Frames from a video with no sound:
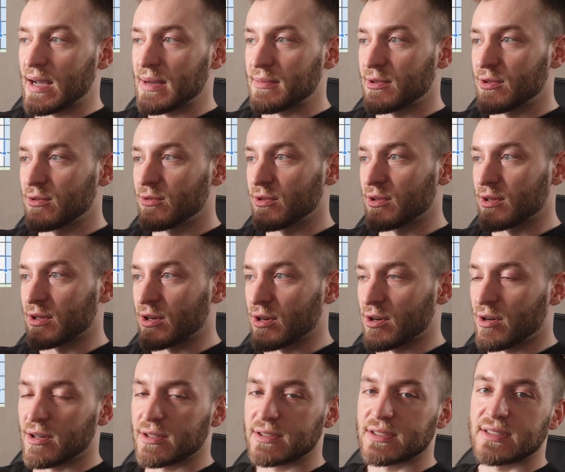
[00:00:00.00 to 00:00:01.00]
I'm doing
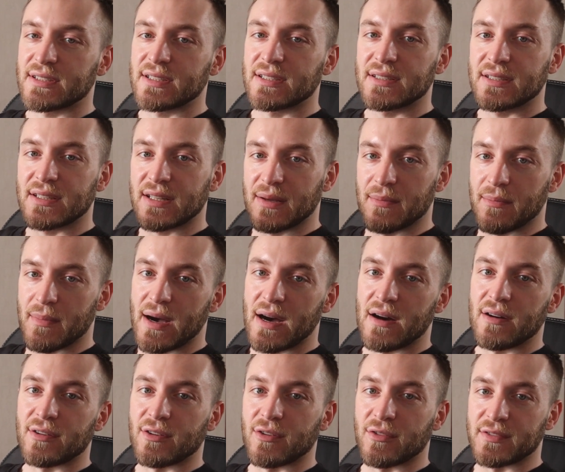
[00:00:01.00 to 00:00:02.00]
constant
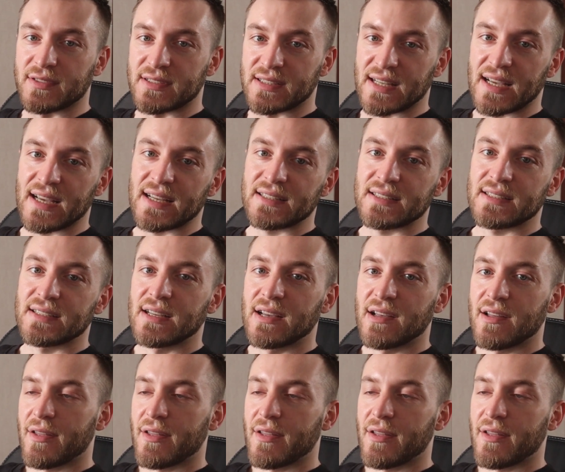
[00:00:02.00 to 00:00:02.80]
amount of sets